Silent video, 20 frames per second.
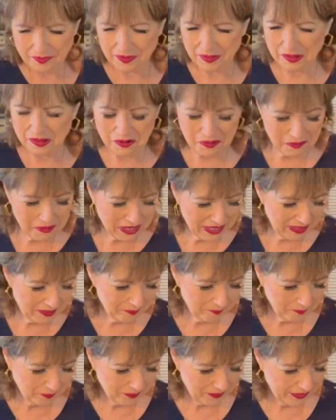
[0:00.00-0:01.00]
All right.
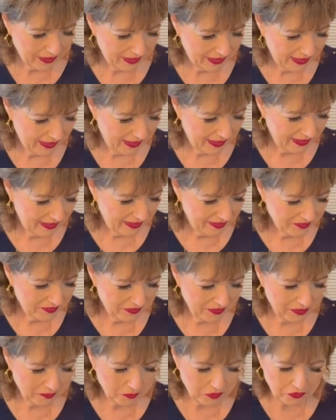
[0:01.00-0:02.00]

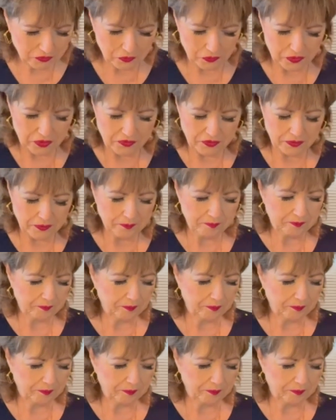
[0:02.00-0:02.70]
So I'm just going to,